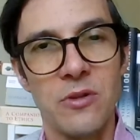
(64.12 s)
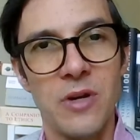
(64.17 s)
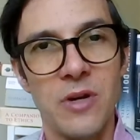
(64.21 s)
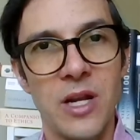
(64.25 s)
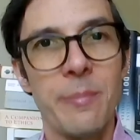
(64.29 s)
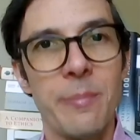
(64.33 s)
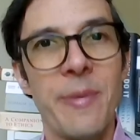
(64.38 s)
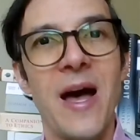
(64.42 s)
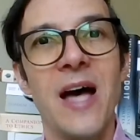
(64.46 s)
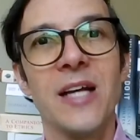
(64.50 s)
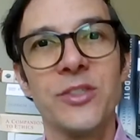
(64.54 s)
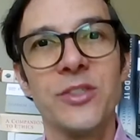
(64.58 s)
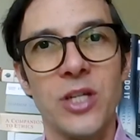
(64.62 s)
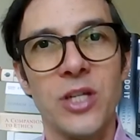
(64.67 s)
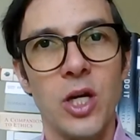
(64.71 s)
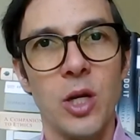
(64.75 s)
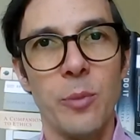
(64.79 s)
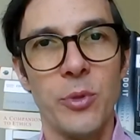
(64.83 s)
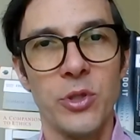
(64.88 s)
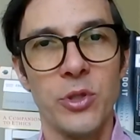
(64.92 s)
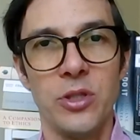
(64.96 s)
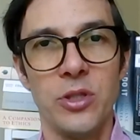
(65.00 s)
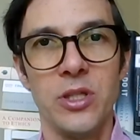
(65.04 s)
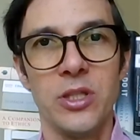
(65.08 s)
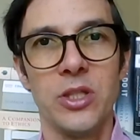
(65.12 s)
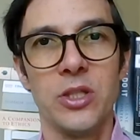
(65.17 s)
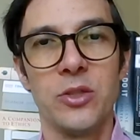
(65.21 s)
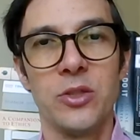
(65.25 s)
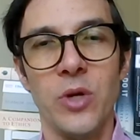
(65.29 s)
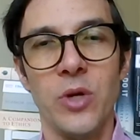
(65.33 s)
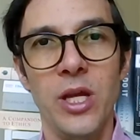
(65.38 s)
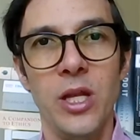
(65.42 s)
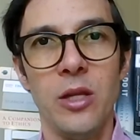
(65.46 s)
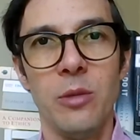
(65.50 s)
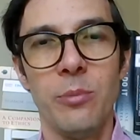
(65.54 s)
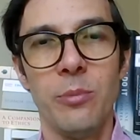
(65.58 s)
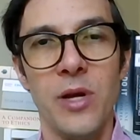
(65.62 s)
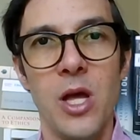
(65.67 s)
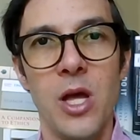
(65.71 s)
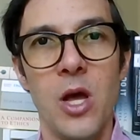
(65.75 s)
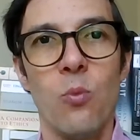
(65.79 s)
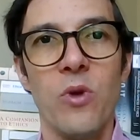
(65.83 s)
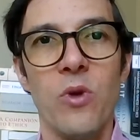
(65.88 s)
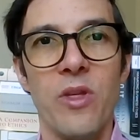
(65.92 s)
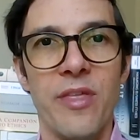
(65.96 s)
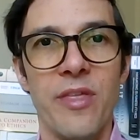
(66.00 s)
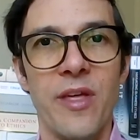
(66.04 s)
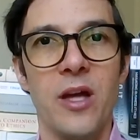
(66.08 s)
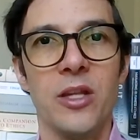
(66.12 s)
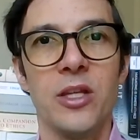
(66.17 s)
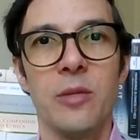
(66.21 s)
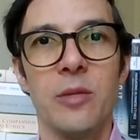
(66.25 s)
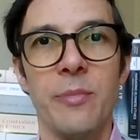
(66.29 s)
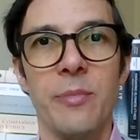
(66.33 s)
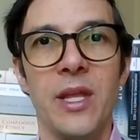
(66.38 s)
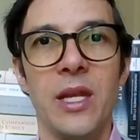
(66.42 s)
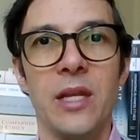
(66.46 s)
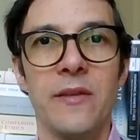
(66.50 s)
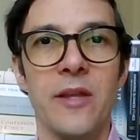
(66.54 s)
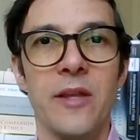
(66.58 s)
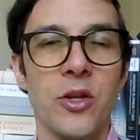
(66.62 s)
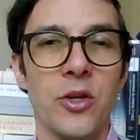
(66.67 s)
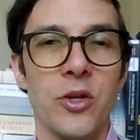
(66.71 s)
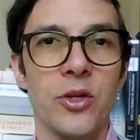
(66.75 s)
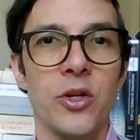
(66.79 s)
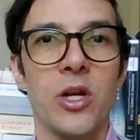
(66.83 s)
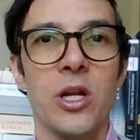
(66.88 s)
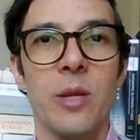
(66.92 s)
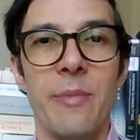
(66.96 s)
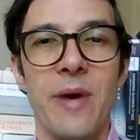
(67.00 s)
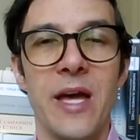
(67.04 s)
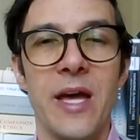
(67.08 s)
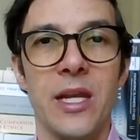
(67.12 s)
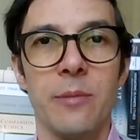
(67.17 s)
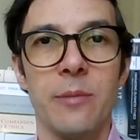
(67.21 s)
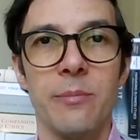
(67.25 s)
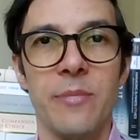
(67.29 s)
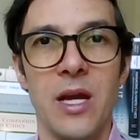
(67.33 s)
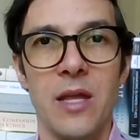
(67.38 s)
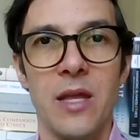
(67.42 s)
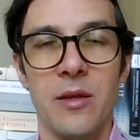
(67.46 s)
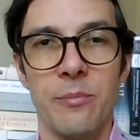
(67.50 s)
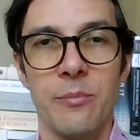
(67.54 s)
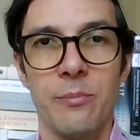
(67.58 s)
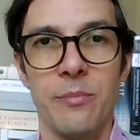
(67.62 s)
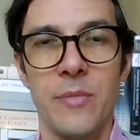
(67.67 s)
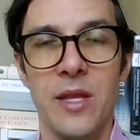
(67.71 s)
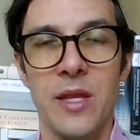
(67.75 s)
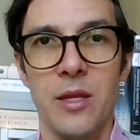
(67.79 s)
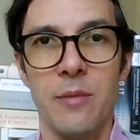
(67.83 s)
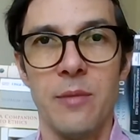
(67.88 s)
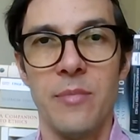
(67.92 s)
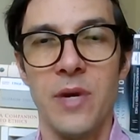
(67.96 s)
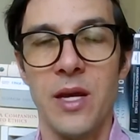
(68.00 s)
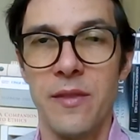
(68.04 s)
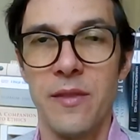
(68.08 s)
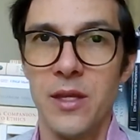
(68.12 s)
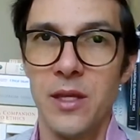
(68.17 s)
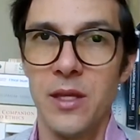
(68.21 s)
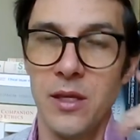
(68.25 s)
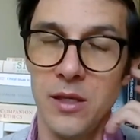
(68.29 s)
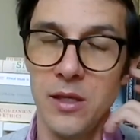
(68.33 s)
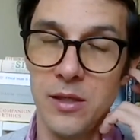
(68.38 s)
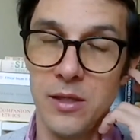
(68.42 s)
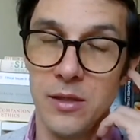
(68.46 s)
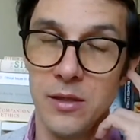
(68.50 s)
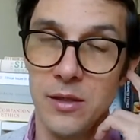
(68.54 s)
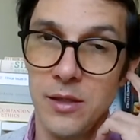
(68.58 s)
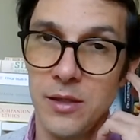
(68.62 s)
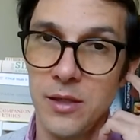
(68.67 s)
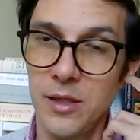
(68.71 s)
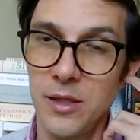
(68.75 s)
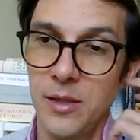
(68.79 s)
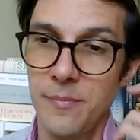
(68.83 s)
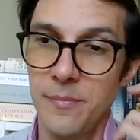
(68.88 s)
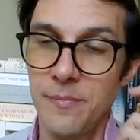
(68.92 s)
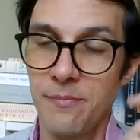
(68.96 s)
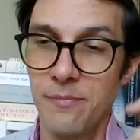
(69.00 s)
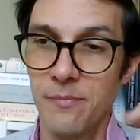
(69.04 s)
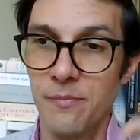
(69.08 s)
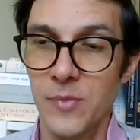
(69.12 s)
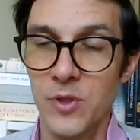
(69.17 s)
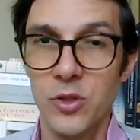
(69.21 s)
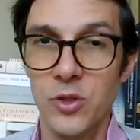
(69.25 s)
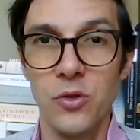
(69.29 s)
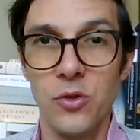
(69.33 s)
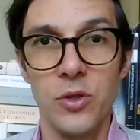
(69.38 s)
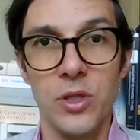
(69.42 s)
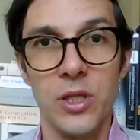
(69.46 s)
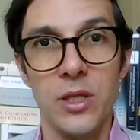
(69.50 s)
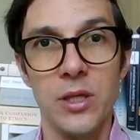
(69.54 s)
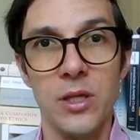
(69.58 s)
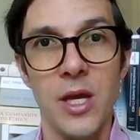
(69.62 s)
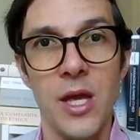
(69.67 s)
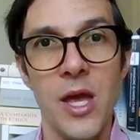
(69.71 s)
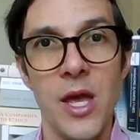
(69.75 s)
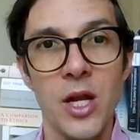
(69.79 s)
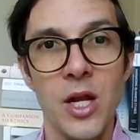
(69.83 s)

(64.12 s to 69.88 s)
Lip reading: to sort of like pass on an opportunity to help without that meaning that you're not abiding by the duty.